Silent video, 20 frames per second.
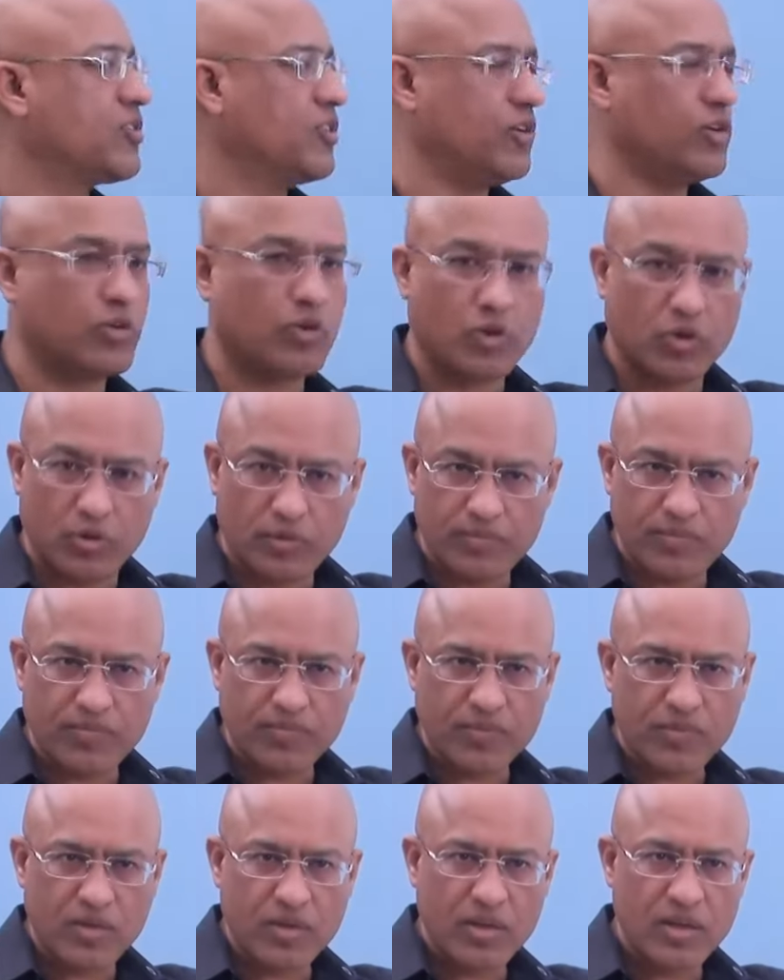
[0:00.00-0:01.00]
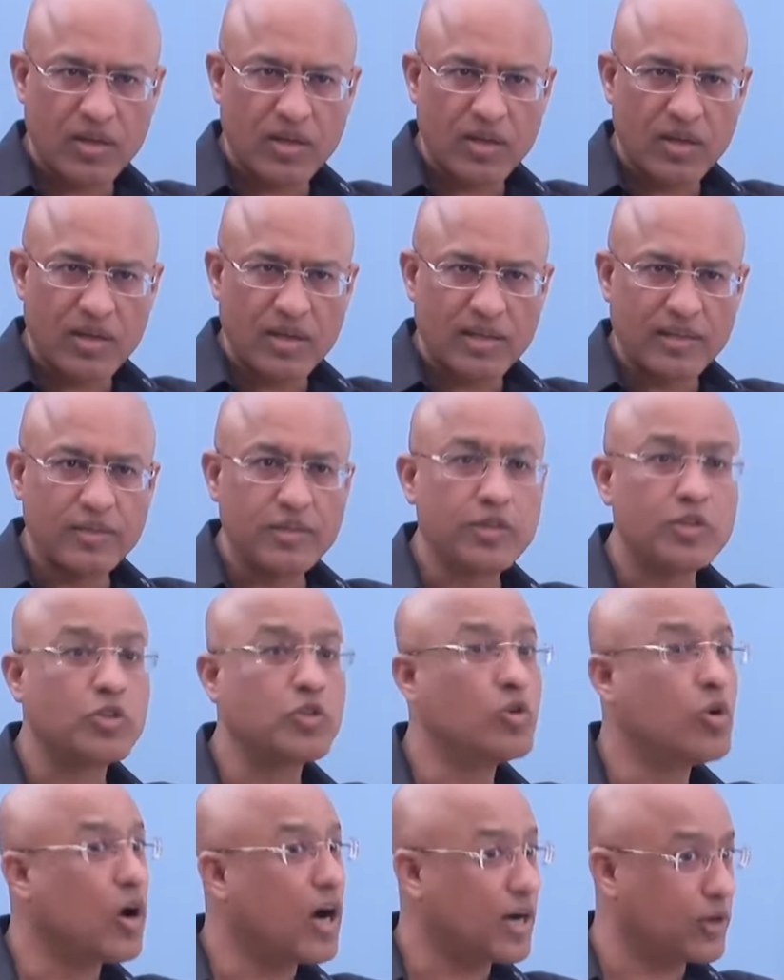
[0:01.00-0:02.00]
syndrome there is
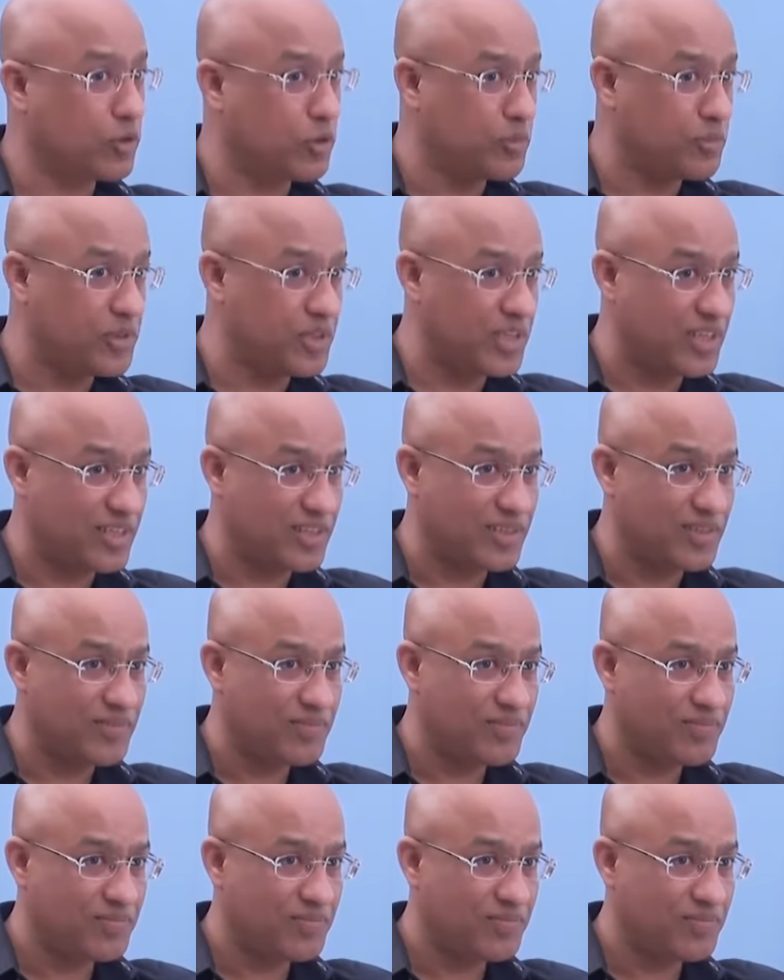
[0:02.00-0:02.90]
no autoimmunity.